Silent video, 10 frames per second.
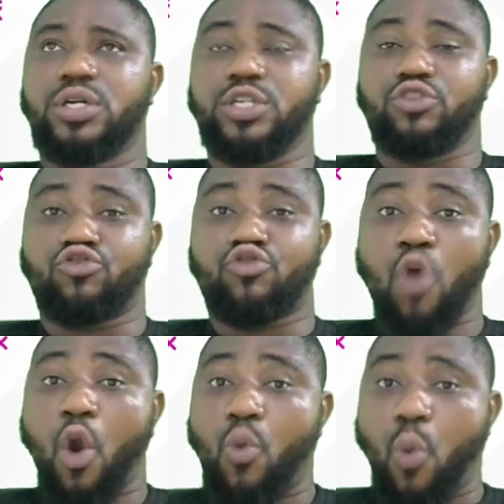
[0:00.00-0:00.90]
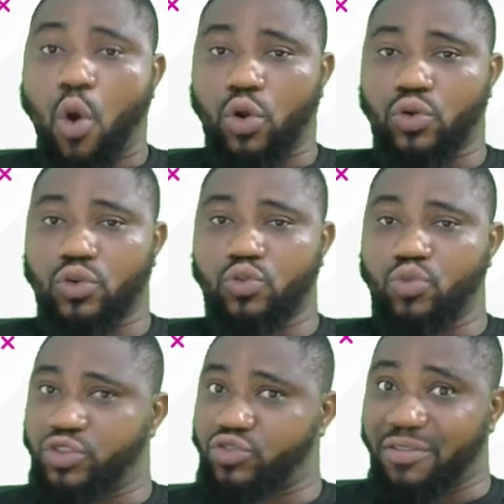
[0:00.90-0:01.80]
the strong one
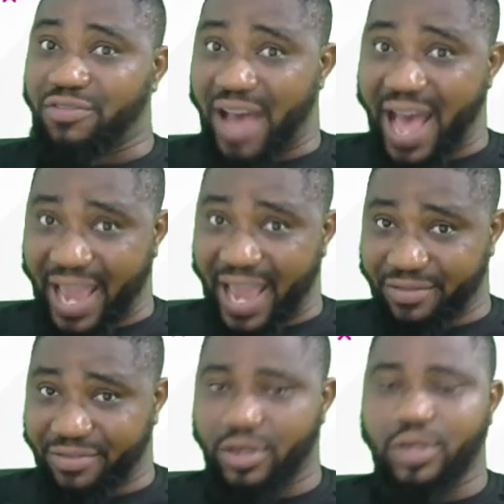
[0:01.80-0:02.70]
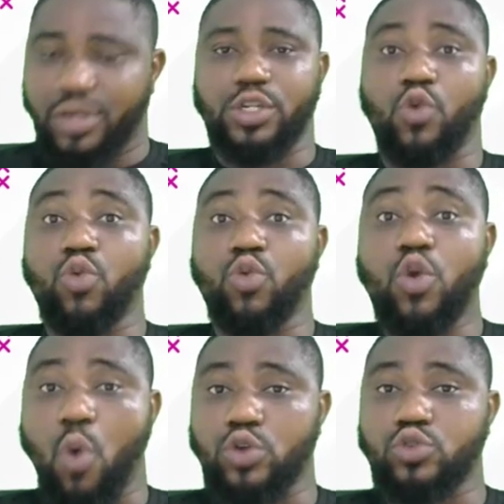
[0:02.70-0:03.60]
will survive. The
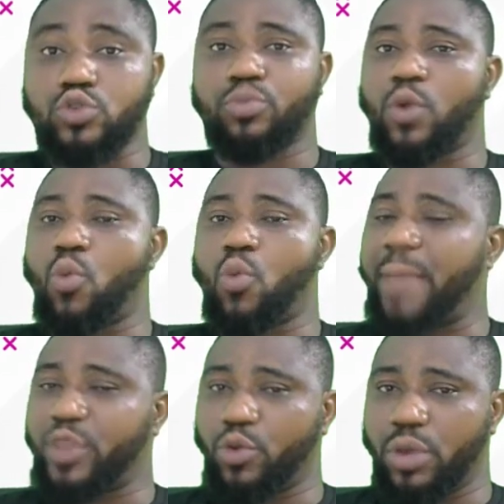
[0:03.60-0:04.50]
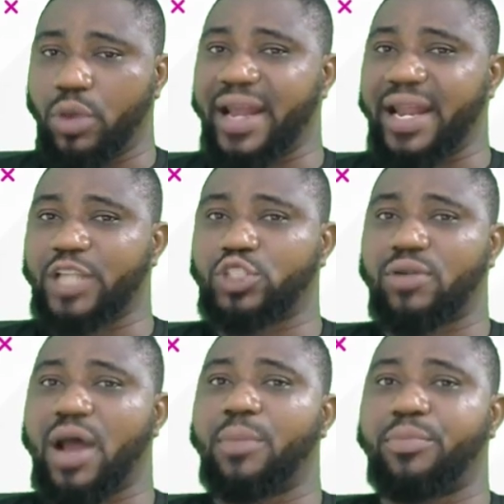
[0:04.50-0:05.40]
weak ones will be wiped away by
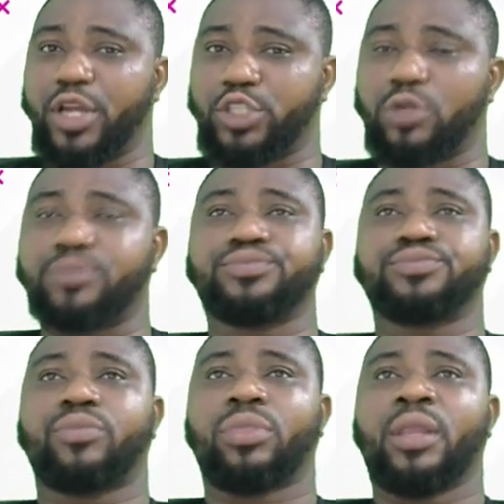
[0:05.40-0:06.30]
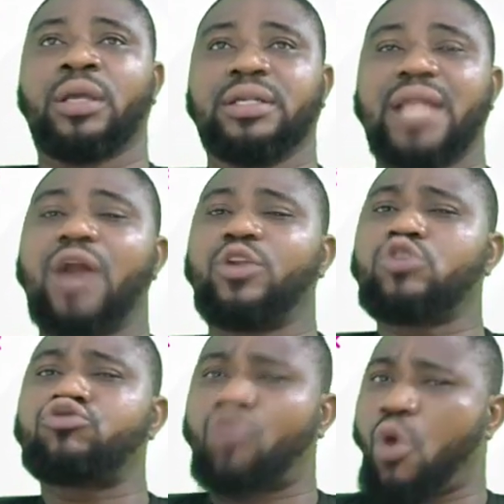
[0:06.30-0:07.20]
natural pressure. Now,
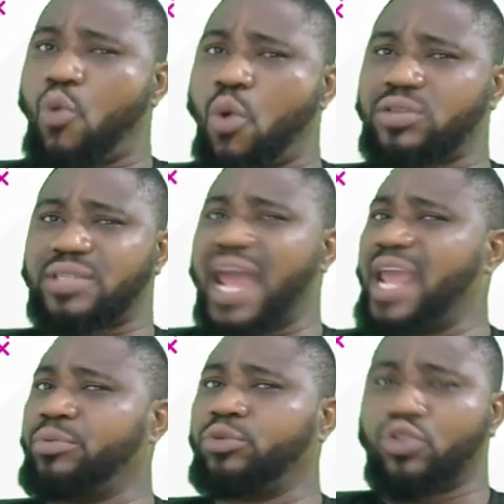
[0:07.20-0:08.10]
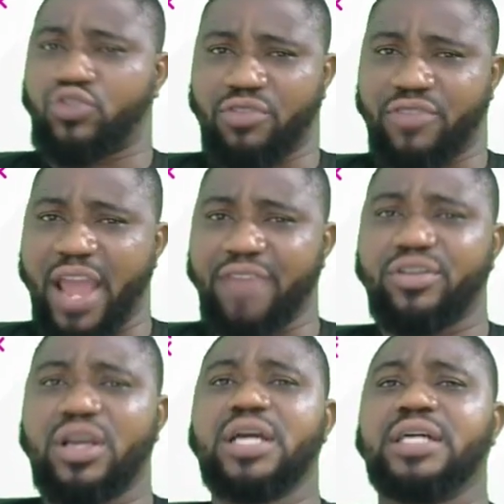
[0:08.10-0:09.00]
those strong ones that are able to survive,
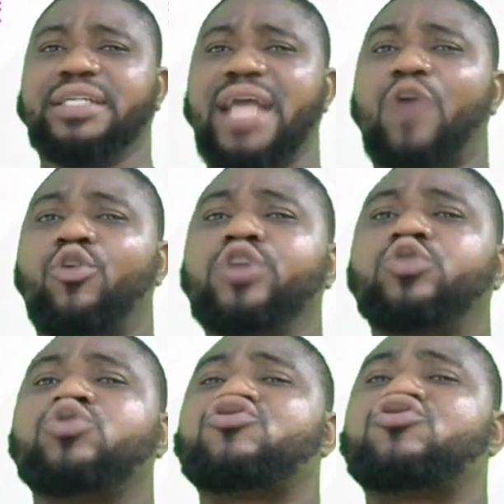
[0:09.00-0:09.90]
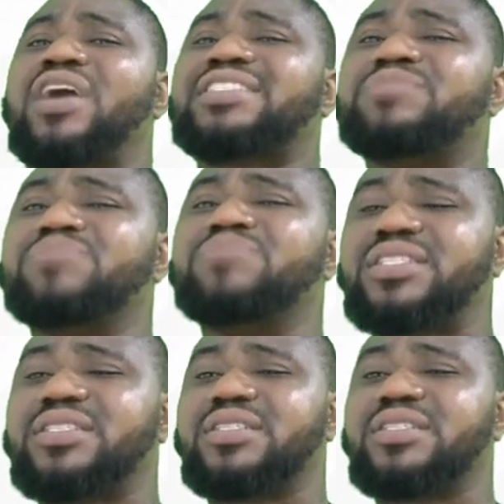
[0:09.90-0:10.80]
they are going to transmit